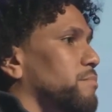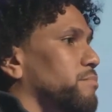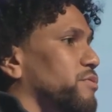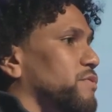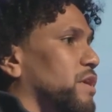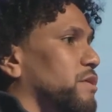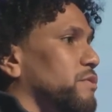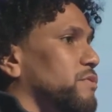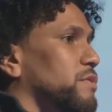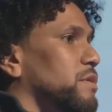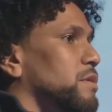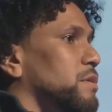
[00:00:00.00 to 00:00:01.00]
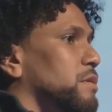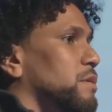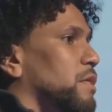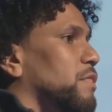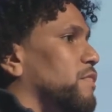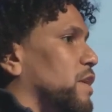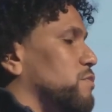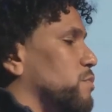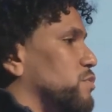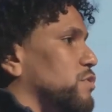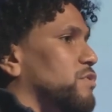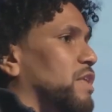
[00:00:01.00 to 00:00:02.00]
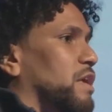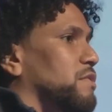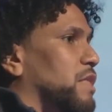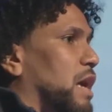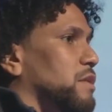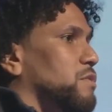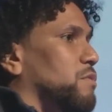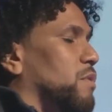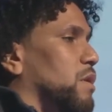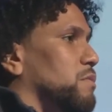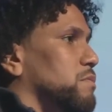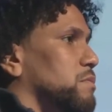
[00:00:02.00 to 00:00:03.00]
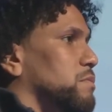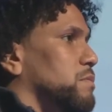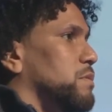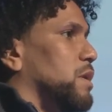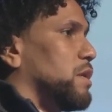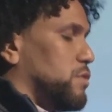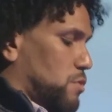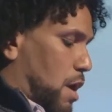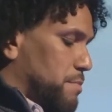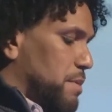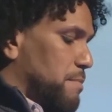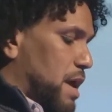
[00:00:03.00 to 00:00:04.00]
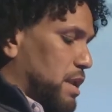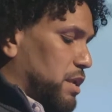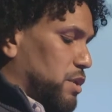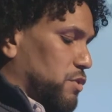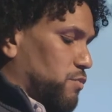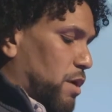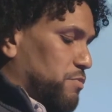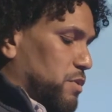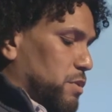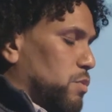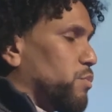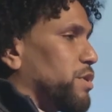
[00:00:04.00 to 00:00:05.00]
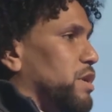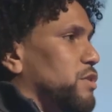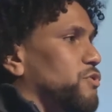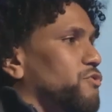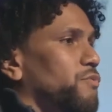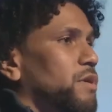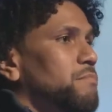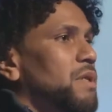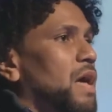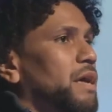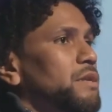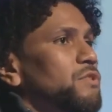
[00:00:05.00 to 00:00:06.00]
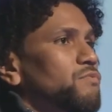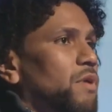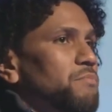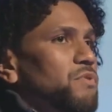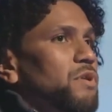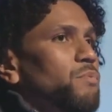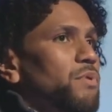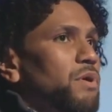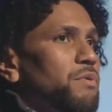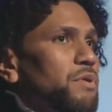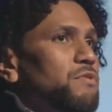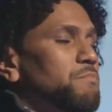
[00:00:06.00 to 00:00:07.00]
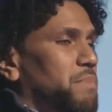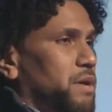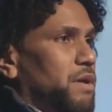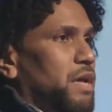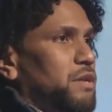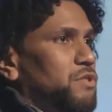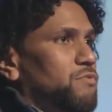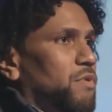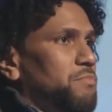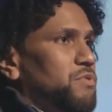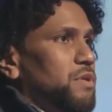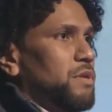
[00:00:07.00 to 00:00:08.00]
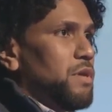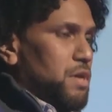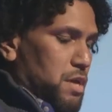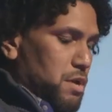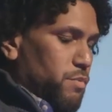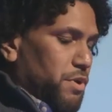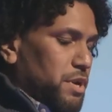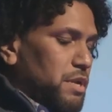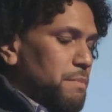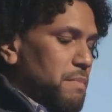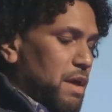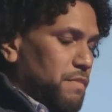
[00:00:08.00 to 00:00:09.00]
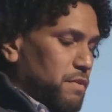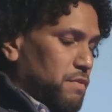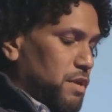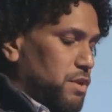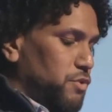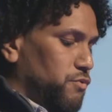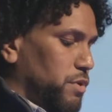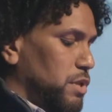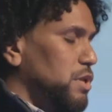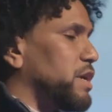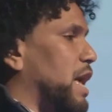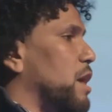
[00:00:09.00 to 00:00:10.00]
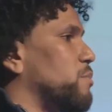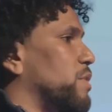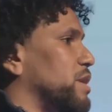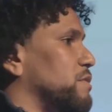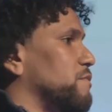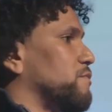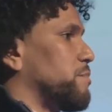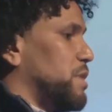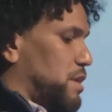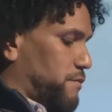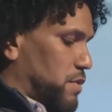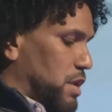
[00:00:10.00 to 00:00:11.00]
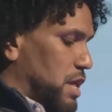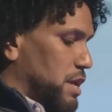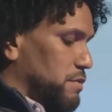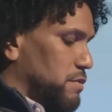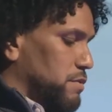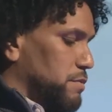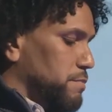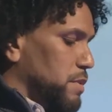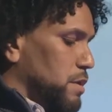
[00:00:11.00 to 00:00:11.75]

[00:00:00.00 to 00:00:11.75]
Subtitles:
presenters, things will just stay status quo. And so I'm demanding disruption. We're going to streamline disruption, and we're going to spearhead disruption, and we're going to demand that this industry look at waste from a different lens.